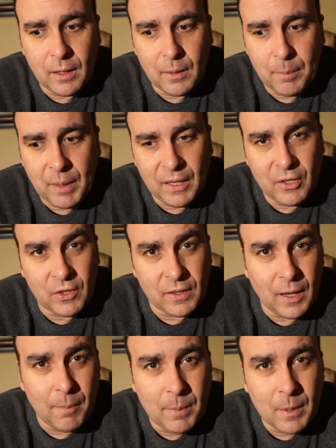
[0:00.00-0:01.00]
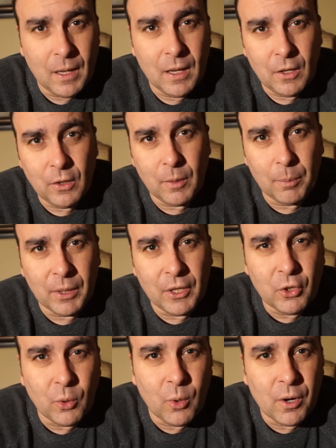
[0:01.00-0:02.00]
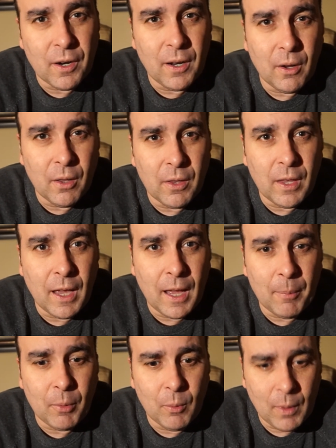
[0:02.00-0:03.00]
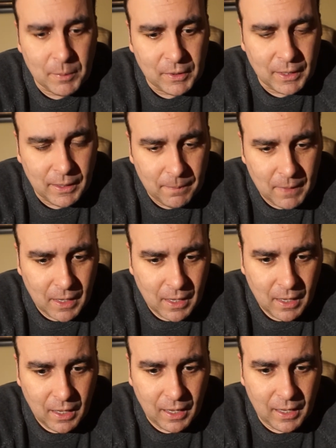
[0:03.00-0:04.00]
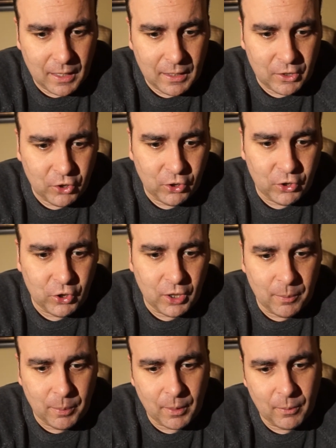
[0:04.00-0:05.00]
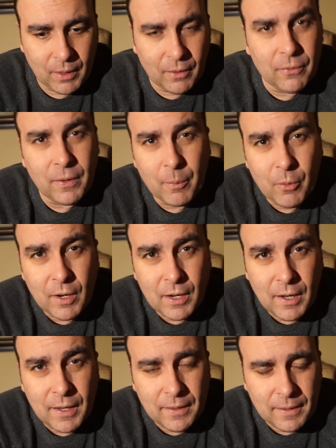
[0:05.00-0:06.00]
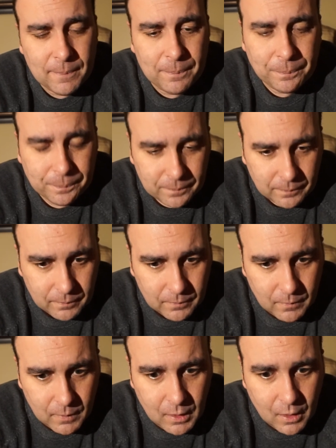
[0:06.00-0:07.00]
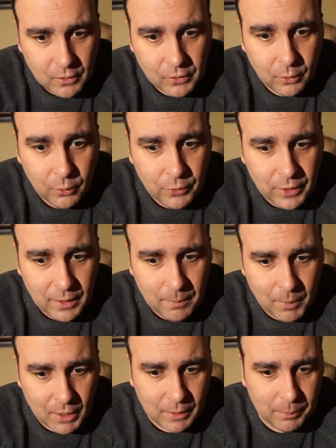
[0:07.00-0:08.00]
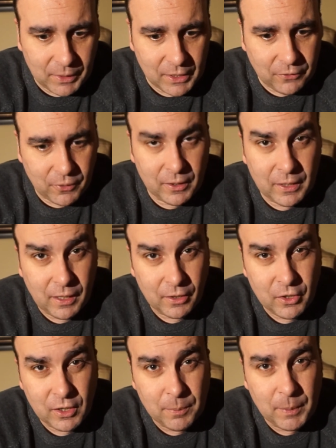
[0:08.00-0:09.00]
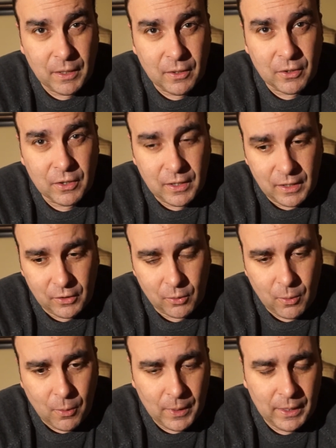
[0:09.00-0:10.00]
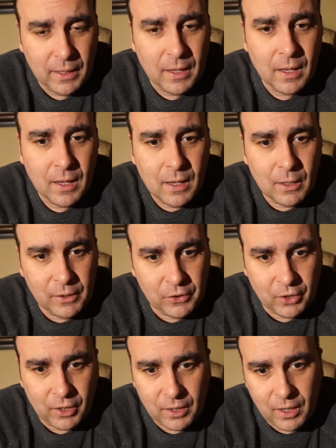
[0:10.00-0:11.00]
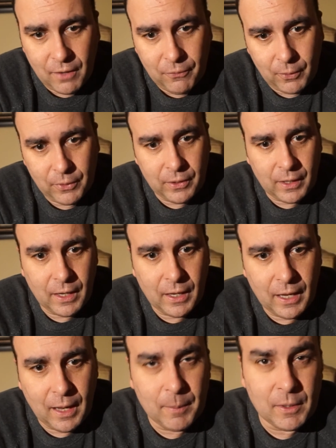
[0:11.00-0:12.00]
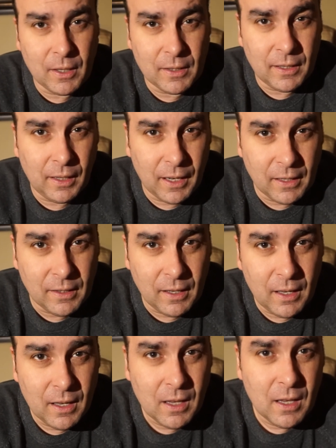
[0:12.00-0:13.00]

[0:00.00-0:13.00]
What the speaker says: page is up. You can place your order now on the Apple website, and it should ship around February 9th. So the marketplace for intelligent speakers is growing. You started off with Amazon's Alexa,